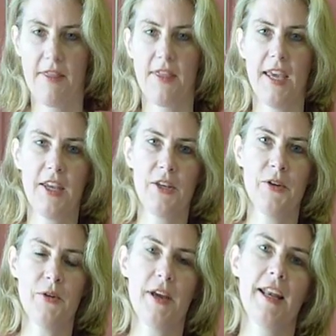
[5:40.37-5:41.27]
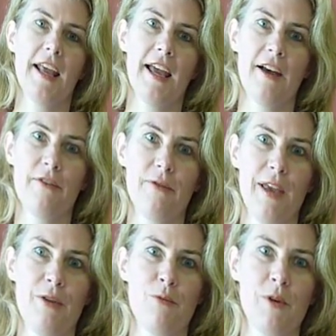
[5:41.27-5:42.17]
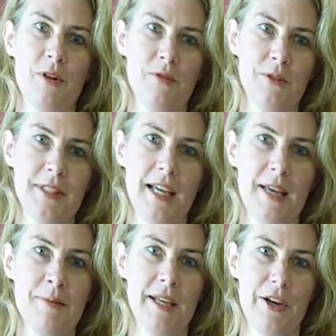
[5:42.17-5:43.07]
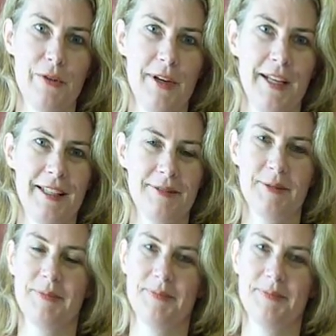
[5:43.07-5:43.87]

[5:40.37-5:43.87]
Thank you, and have a wonderful time decorating.